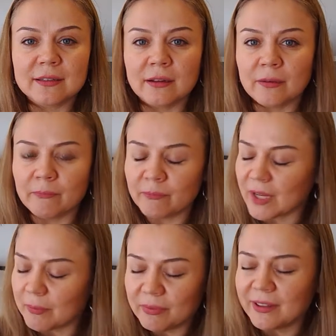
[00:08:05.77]
uh,
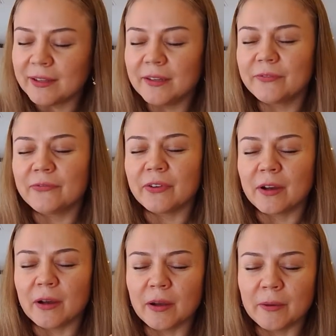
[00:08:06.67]
I believe,
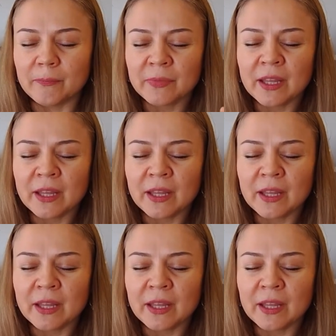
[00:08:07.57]
uh,